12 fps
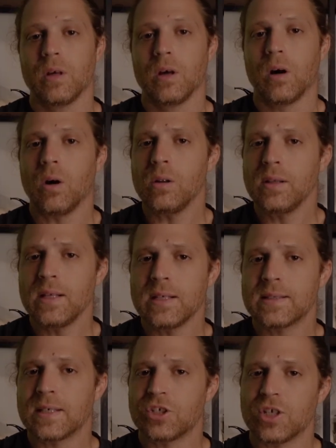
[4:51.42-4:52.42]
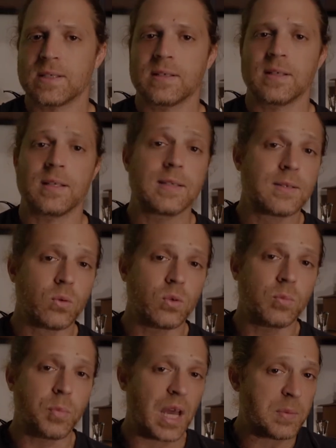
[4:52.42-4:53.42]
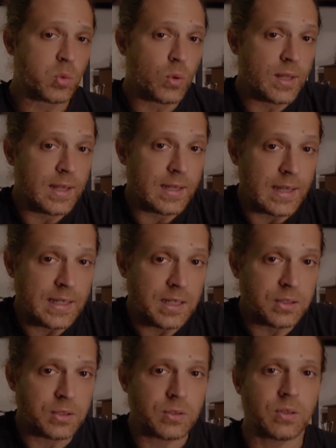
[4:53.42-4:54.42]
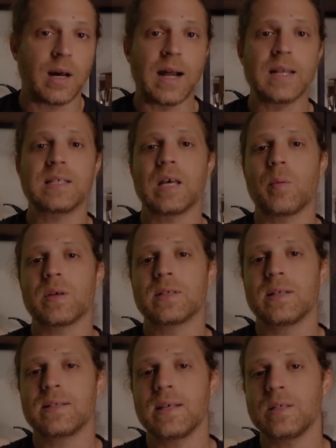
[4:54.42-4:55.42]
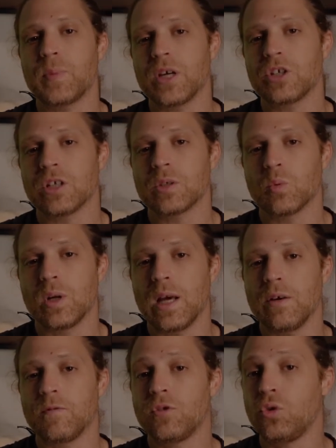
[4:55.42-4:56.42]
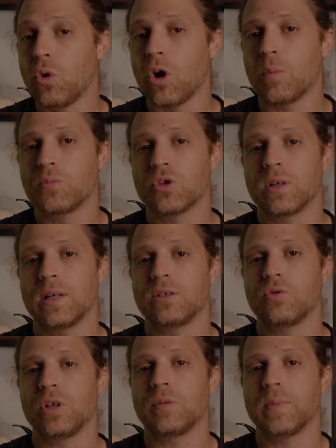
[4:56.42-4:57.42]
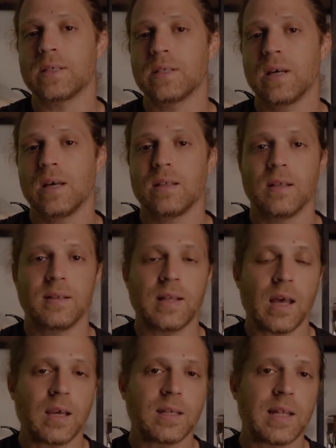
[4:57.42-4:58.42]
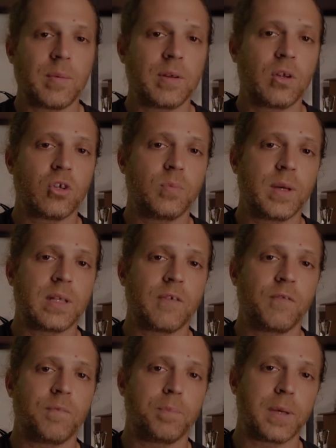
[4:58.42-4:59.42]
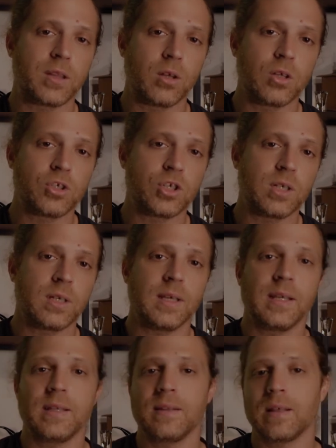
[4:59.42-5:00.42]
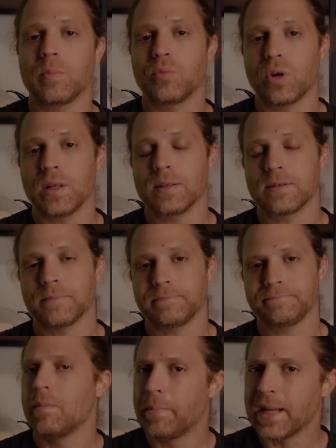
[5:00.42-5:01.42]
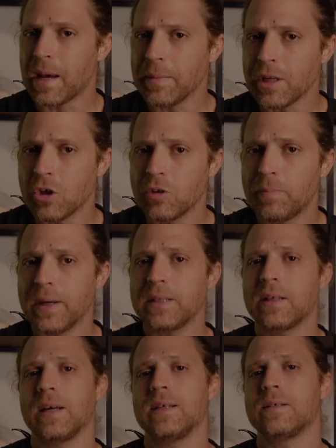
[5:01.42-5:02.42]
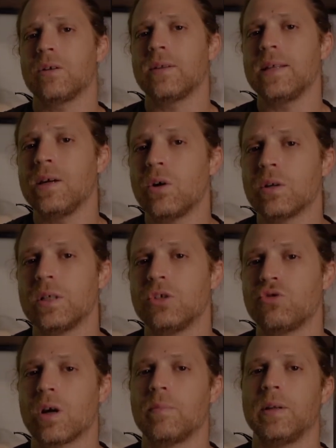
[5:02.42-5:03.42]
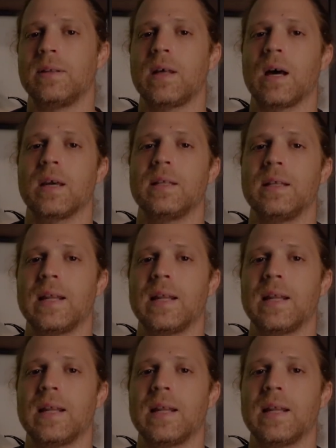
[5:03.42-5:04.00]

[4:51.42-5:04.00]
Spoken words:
All this suggests that soon, perhaps within a year, Alzheimer's disease patients will have two optional treatments that target amyloid-beta pathology in their brains. But amyloid-beta is not the only druggable target in